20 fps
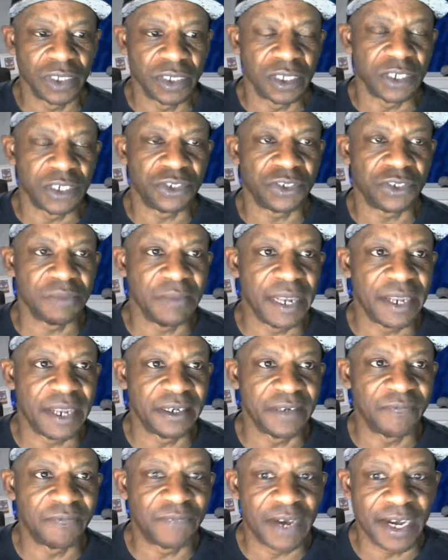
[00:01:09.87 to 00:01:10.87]
It's your man,
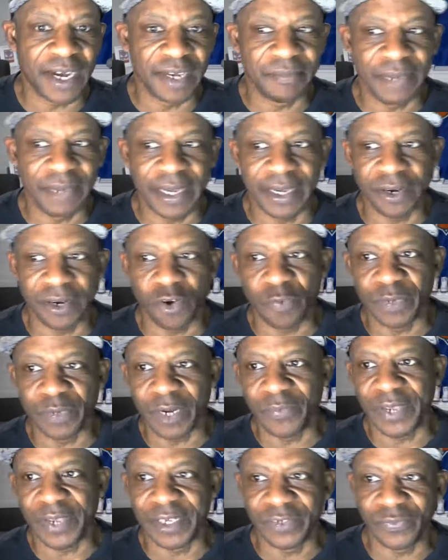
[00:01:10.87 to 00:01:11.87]
Divine, man. I hope y'all
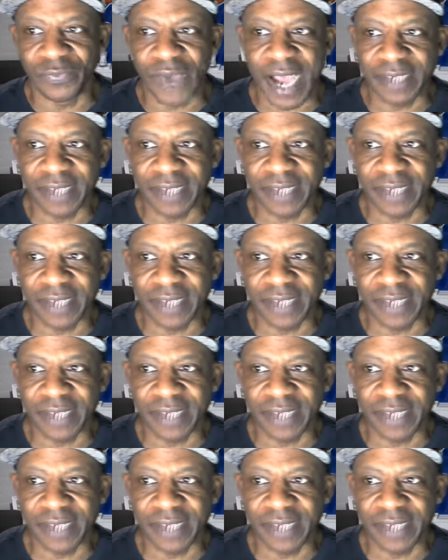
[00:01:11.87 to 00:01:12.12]
ready to ride